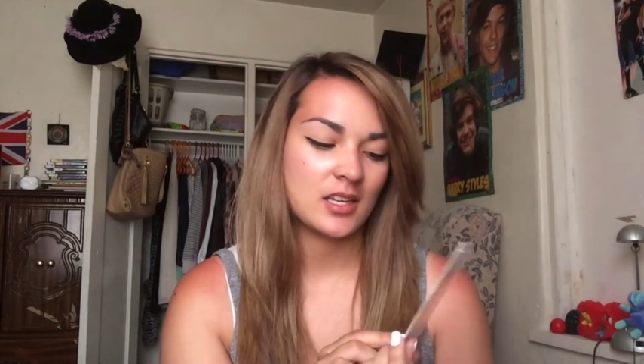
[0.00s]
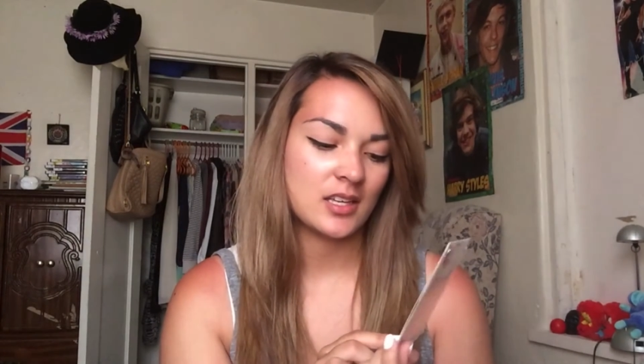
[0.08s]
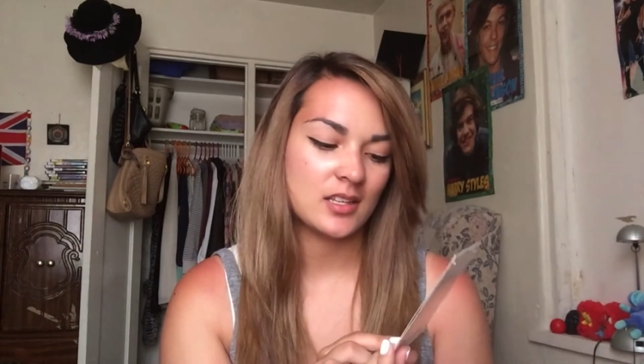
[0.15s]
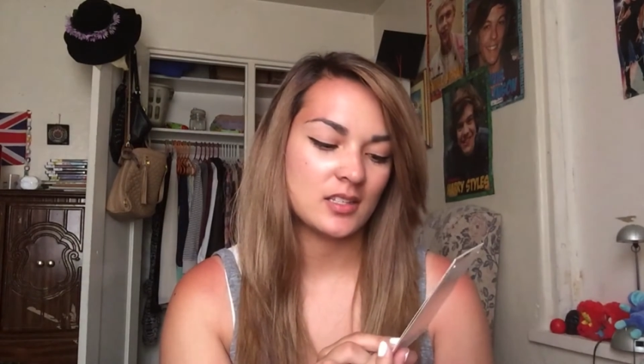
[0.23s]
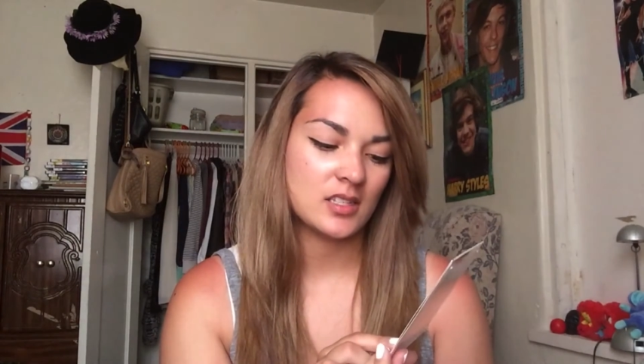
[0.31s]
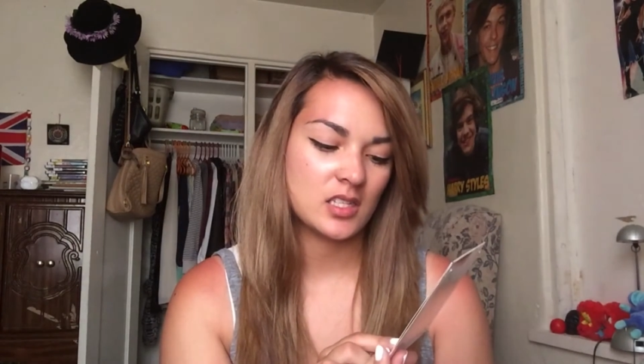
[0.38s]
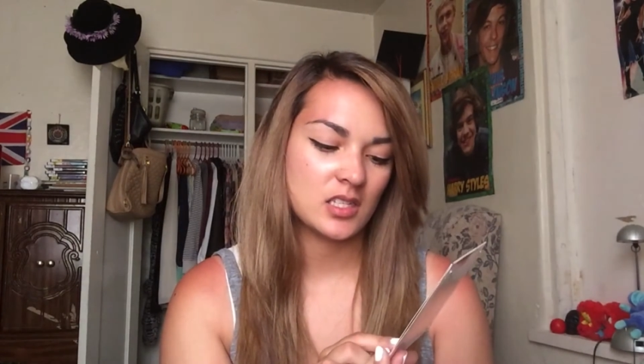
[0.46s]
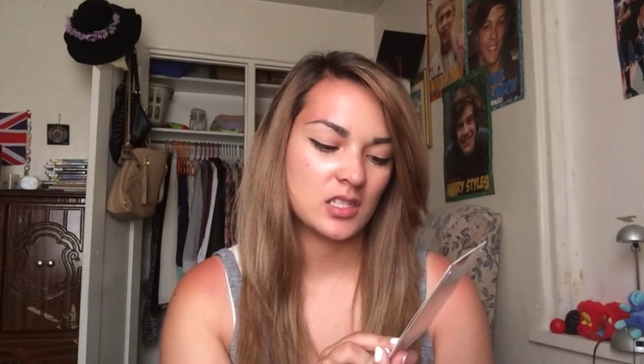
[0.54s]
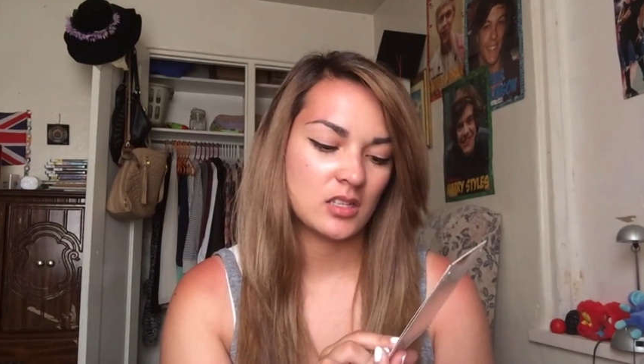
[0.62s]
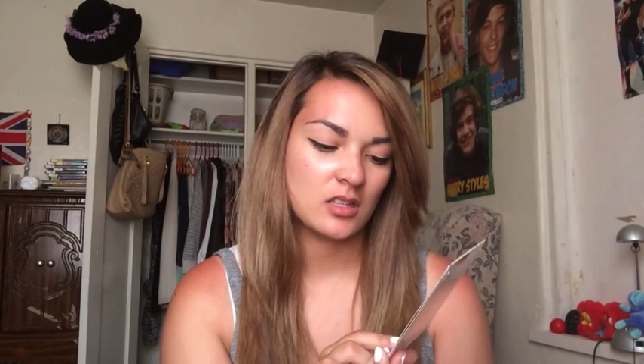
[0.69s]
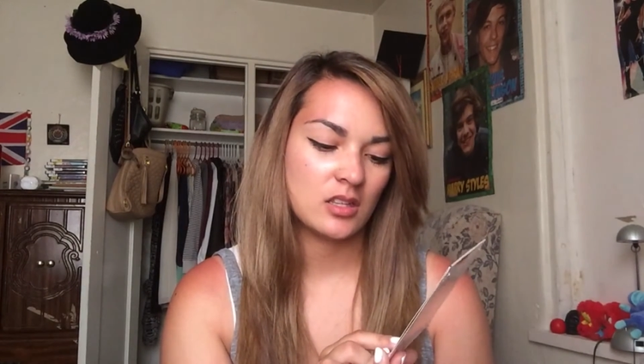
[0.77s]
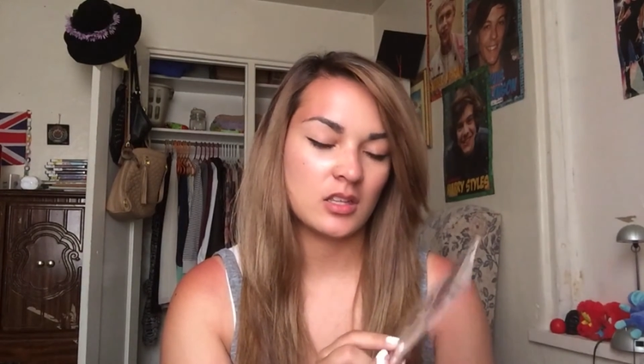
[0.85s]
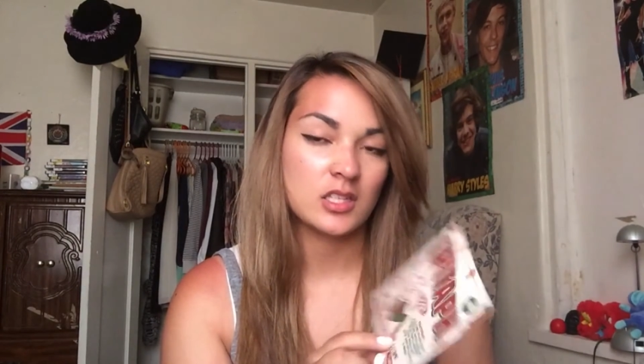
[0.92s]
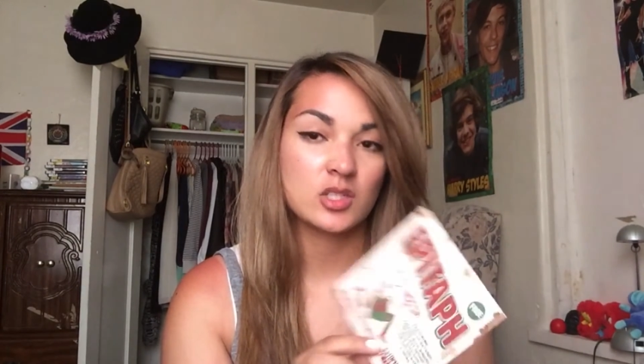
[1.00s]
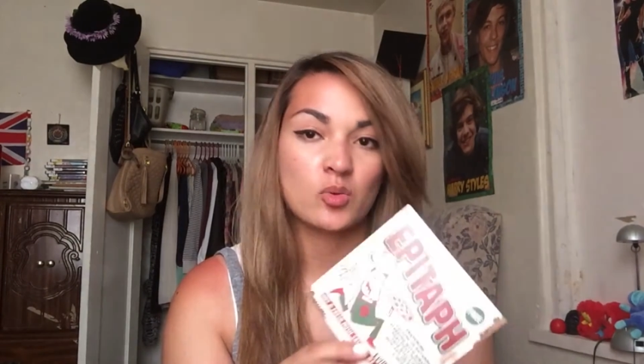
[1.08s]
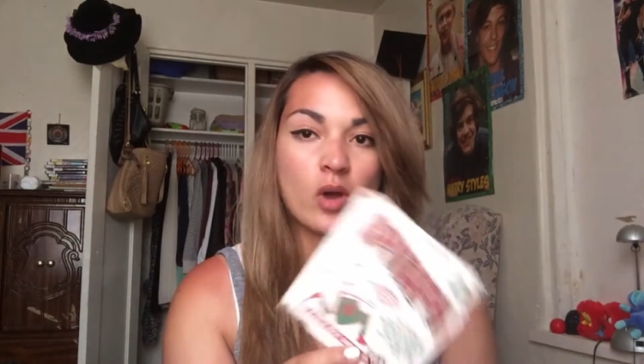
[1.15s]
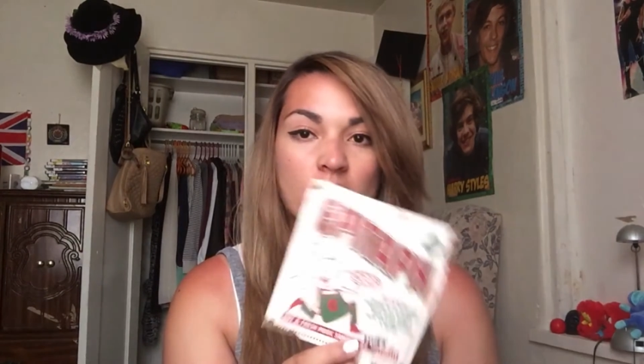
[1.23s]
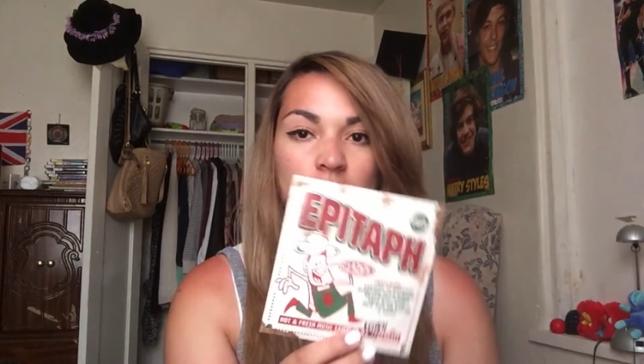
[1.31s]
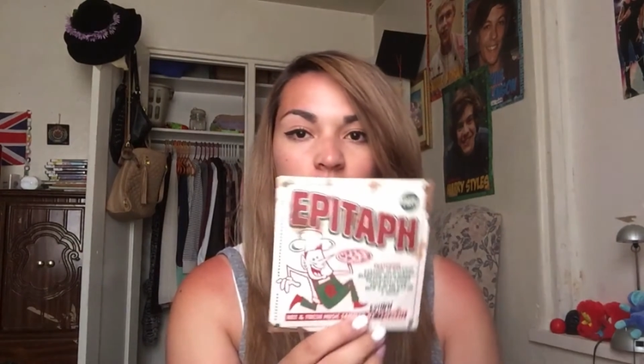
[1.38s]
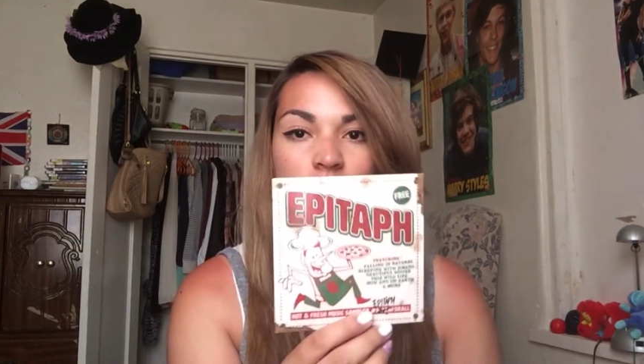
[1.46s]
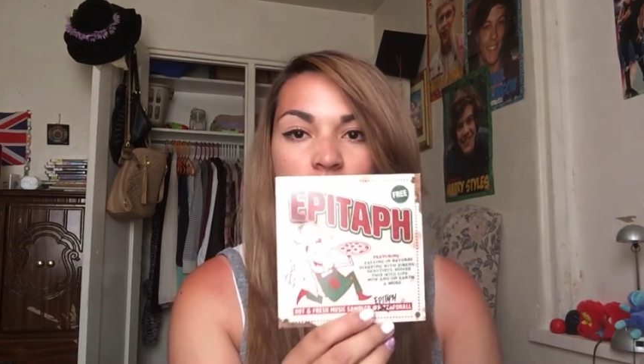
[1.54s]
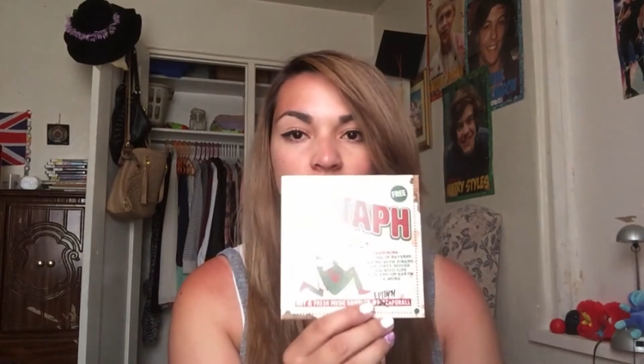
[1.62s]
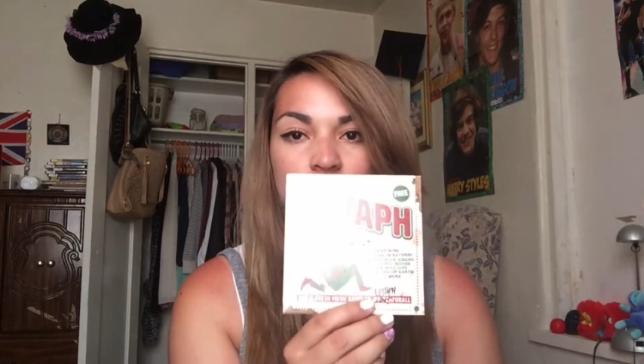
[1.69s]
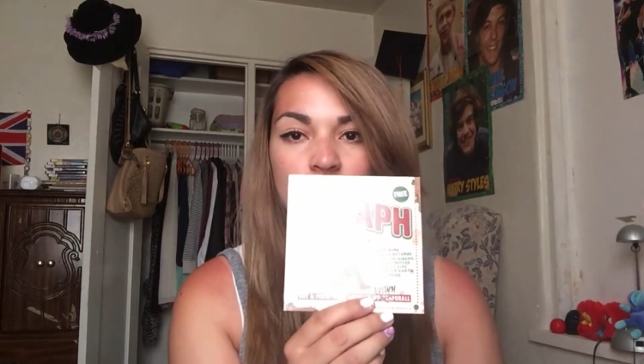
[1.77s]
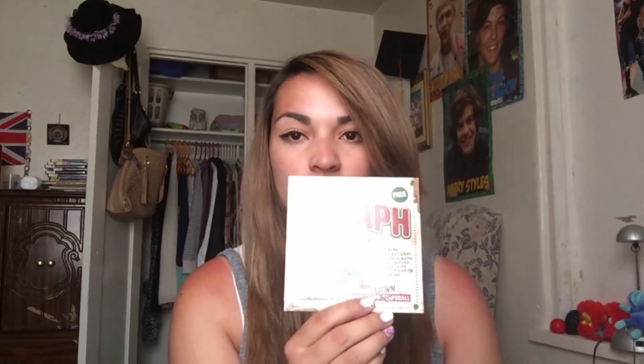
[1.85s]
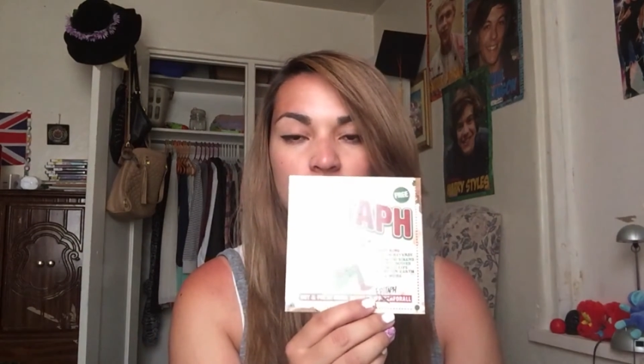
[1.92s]
is This
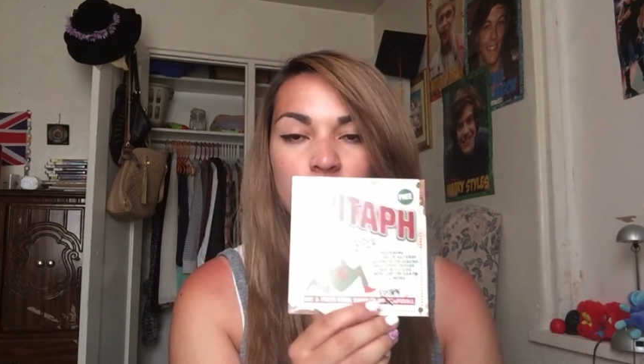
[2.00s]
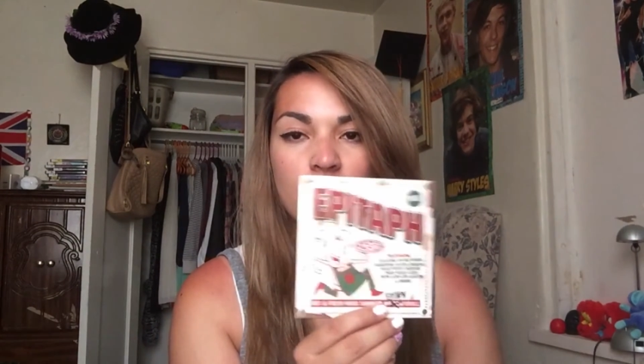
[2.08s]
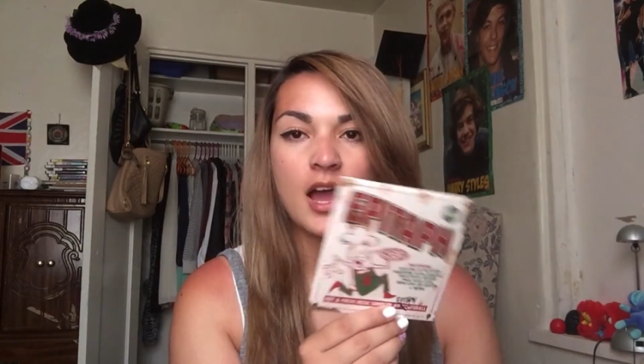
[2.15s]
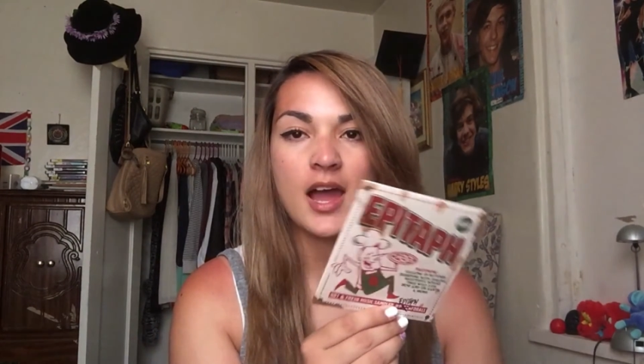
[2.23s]
Wildlife.